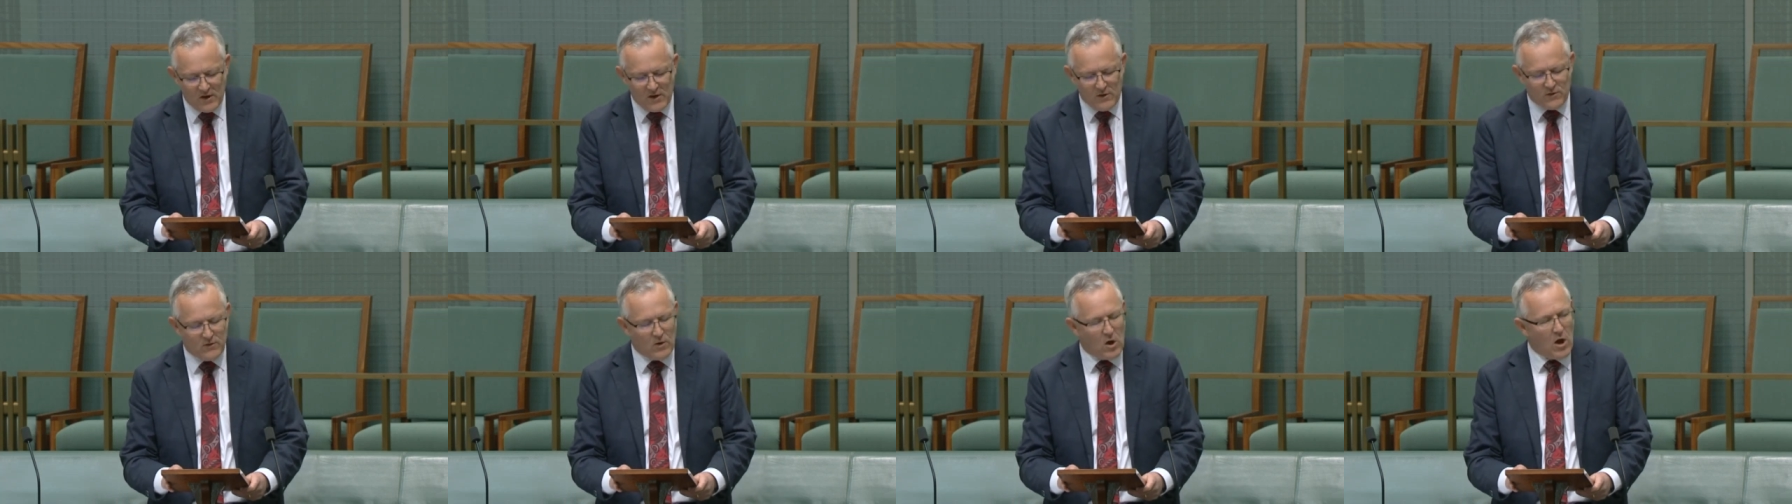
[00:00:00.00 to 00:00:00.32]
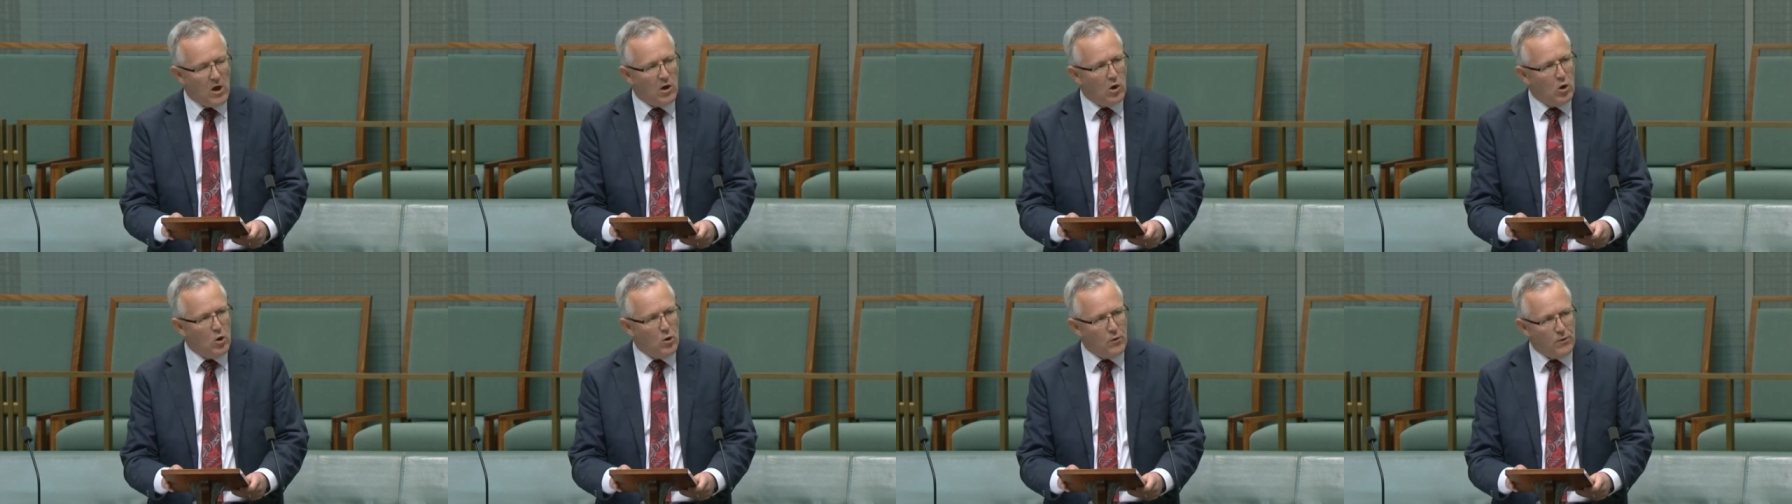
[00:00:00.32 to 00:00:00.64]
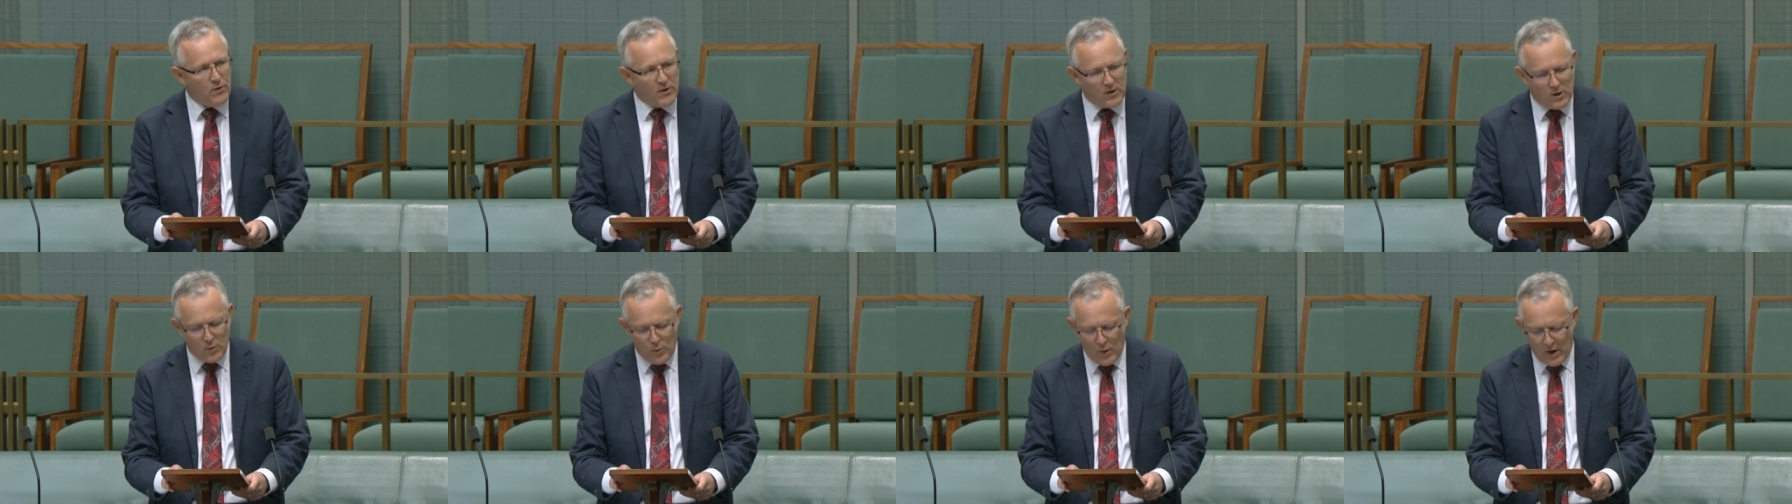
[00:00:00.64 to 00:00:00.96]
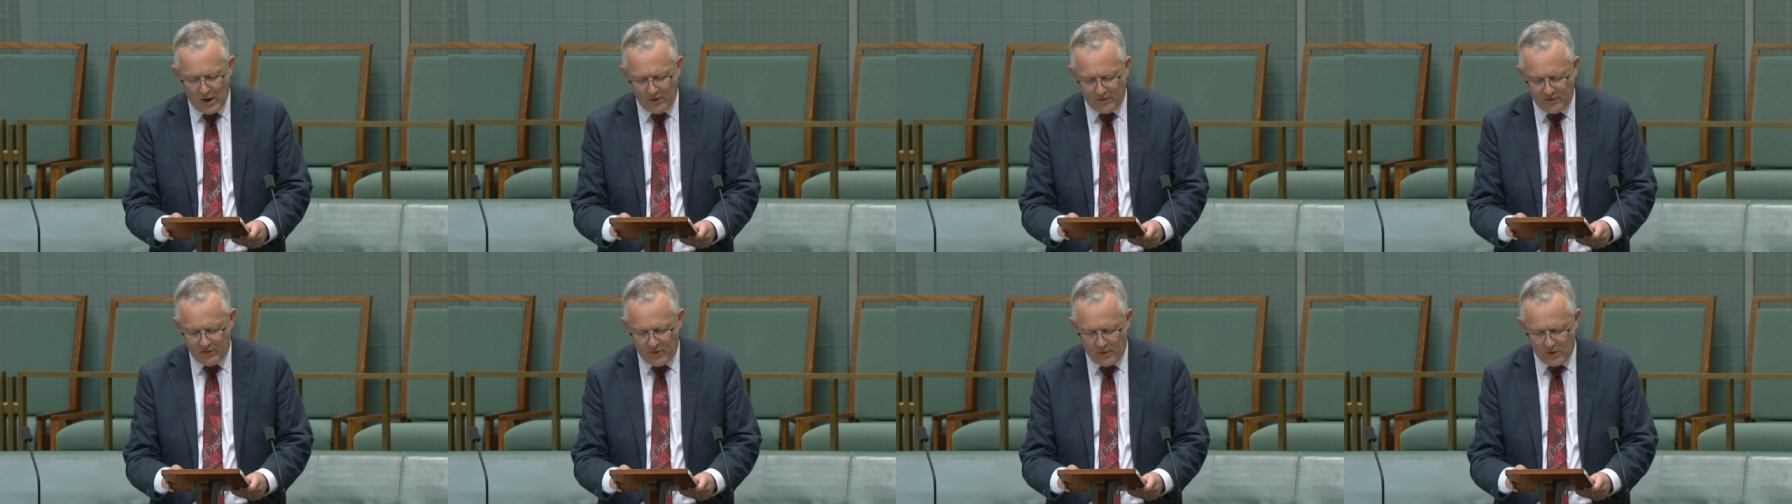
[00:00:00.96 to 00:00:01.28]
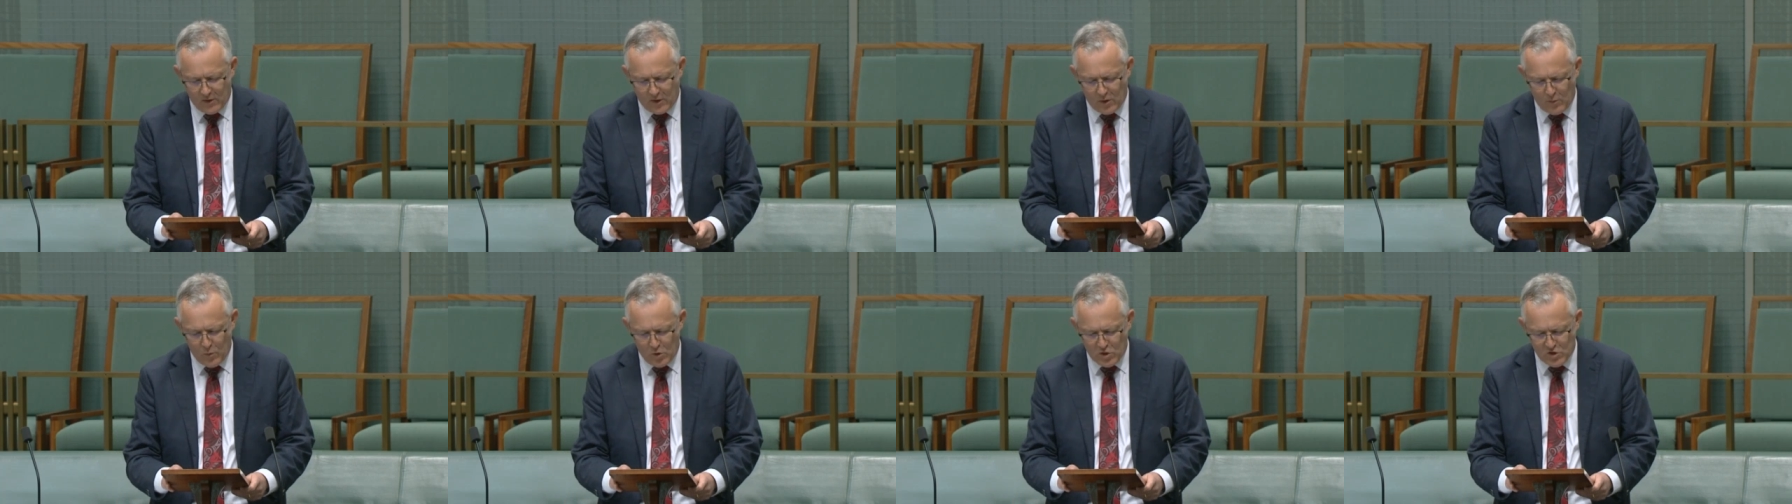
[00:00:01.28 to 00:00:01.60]
dilute the capacity of
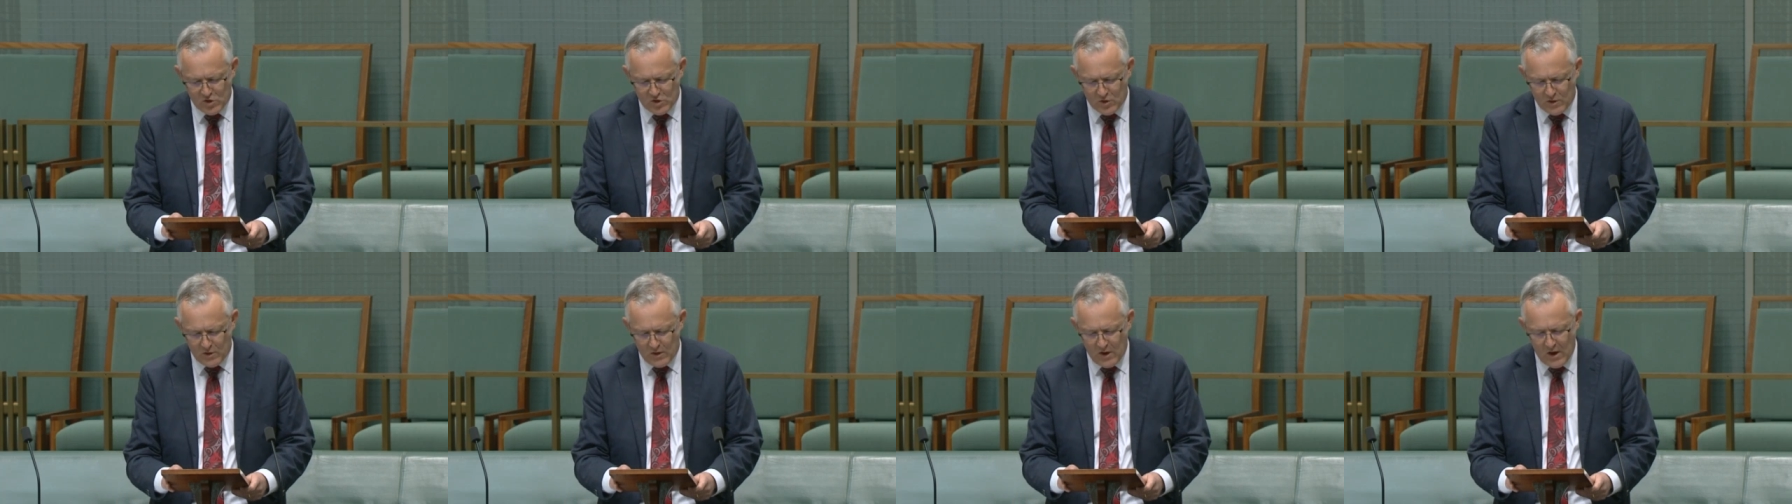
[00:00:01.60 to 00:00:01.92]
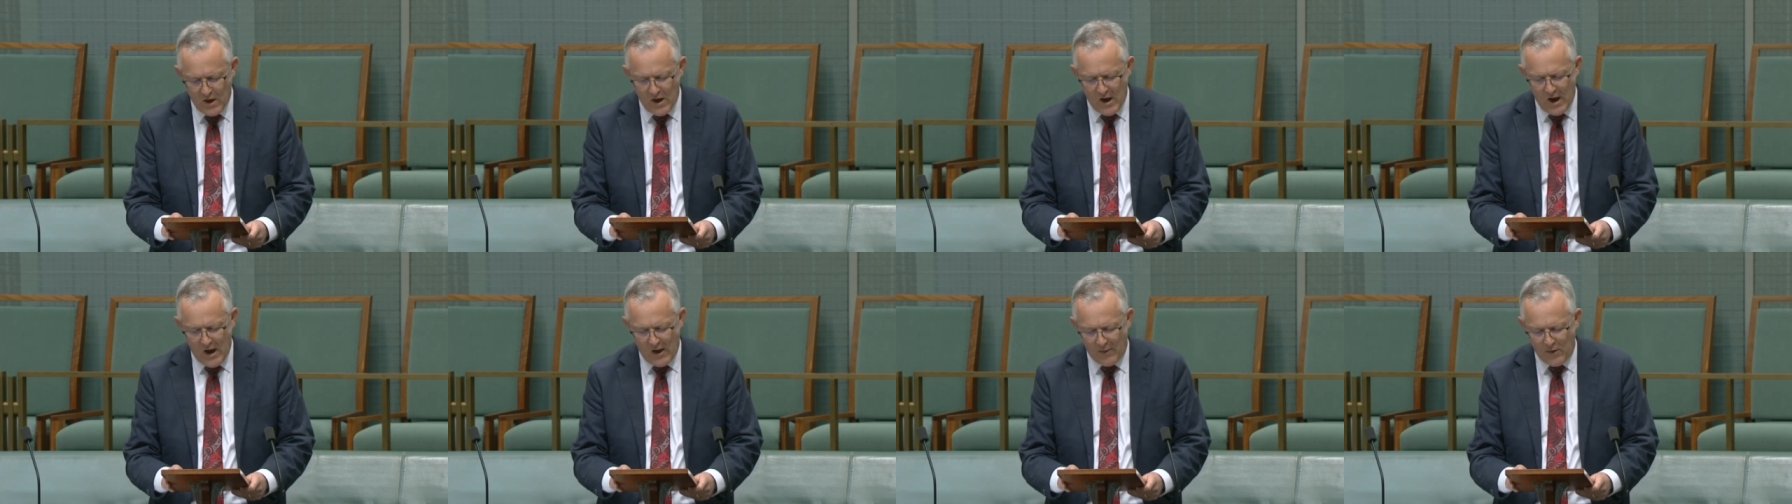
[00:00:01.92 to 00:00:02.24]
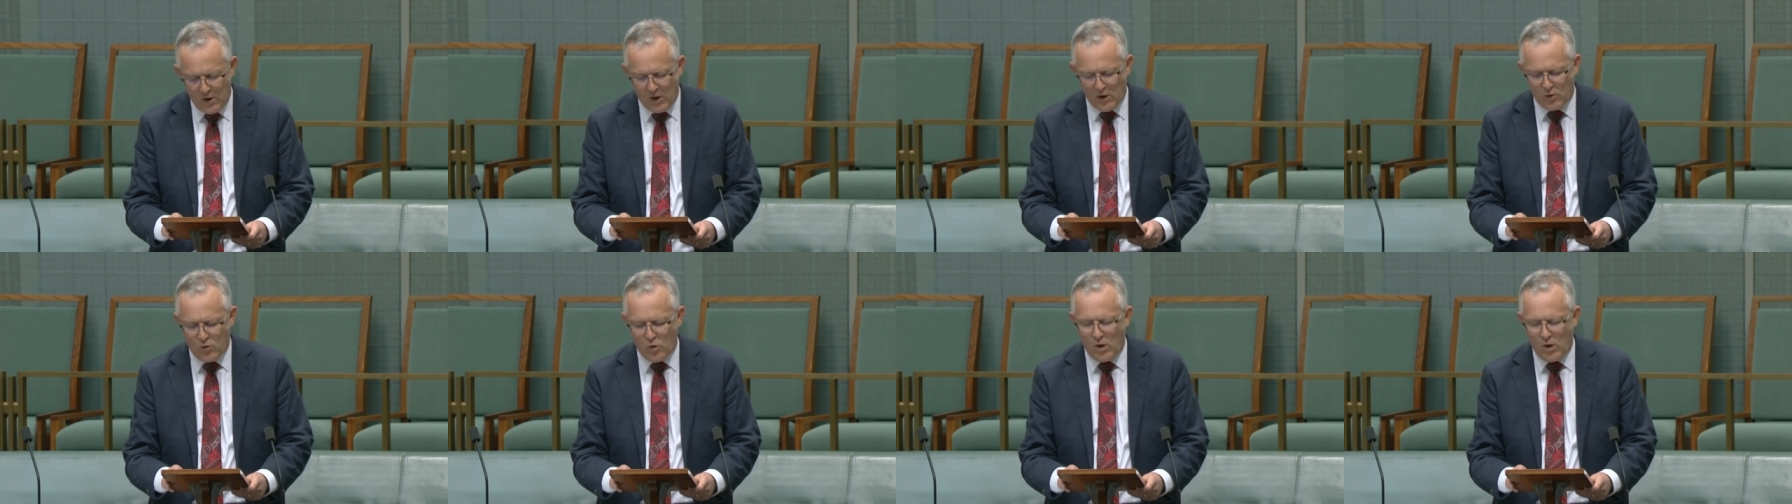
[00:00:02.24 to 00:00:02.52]
the Commission and the